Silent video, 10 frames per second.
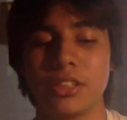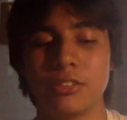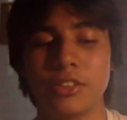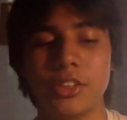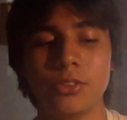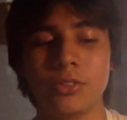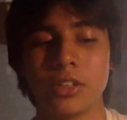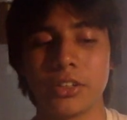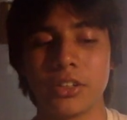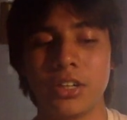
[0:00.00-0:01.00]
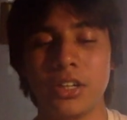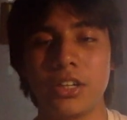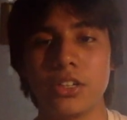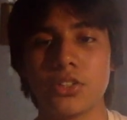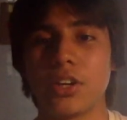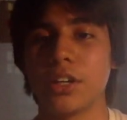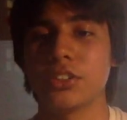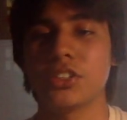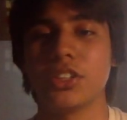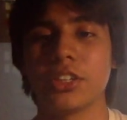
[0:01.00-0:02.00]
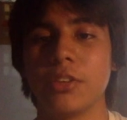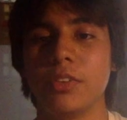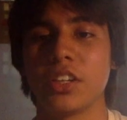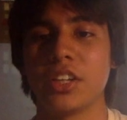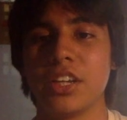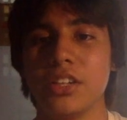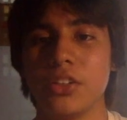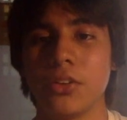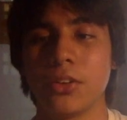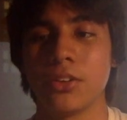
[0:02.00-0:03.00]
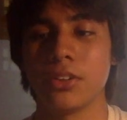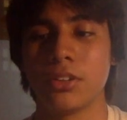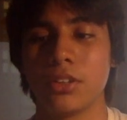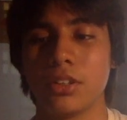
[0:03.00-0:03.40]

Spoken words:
if you are trying to communicate your